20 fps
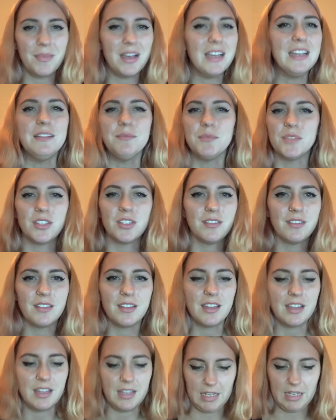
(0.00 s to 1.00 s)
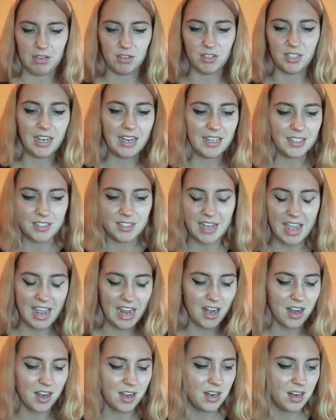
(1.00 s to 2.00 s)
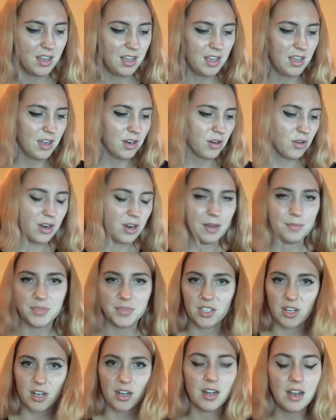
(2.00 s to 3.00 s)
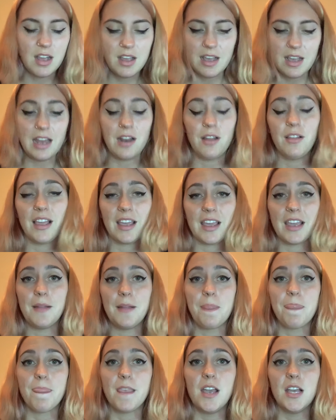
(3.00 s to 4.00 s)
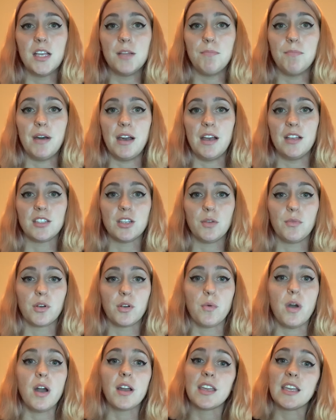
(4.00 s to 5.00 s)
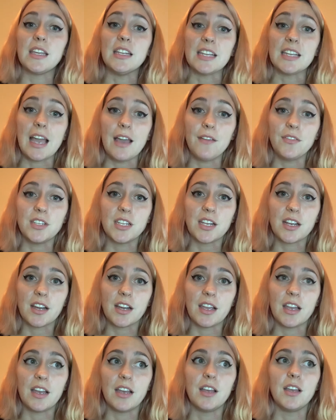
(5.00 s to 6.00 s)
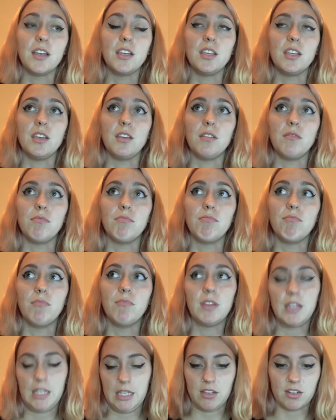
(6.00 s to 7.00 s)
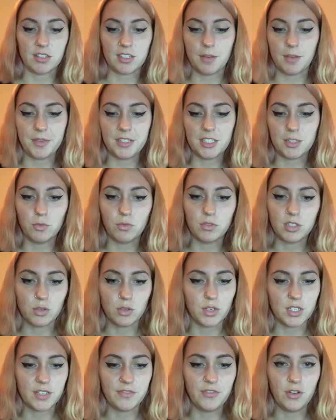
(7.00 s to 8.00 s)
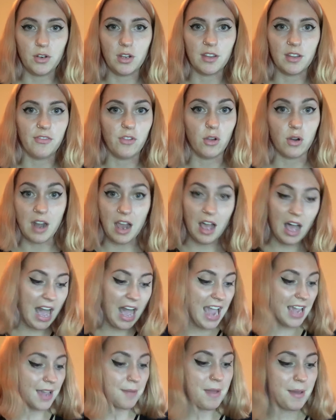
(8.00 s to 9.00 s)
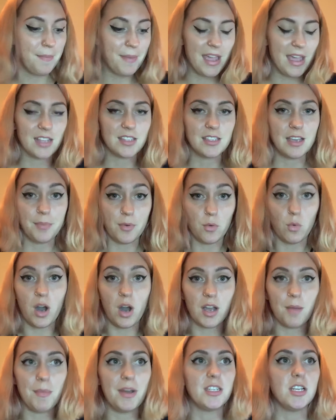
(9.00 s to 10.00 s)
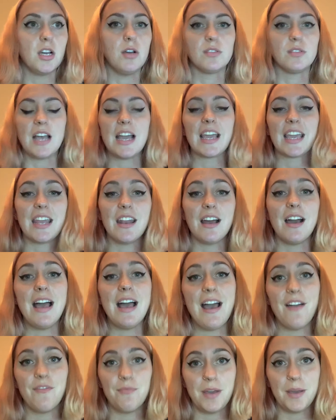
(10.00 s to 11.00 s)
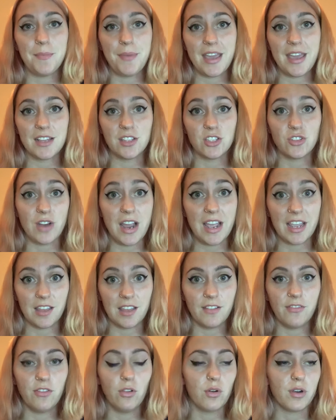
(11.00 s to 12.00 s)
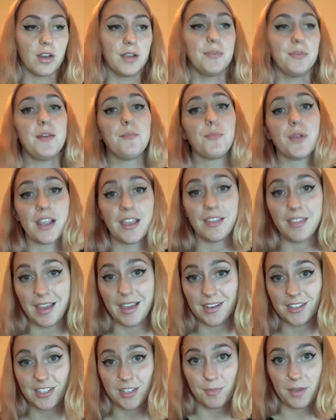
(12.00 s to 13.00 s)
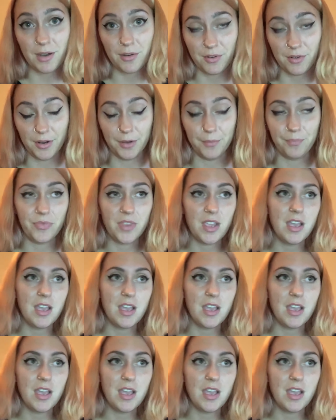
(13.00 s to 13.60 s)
I'm just dust, hair, crumbs, dirt. I don't like it. But so when you're walking in a cafeteria, there's going to be squished food on the floor. I'll hike my pants up and walk on my toes. I cannot have my pants dragging the floor and then bringing that into my room.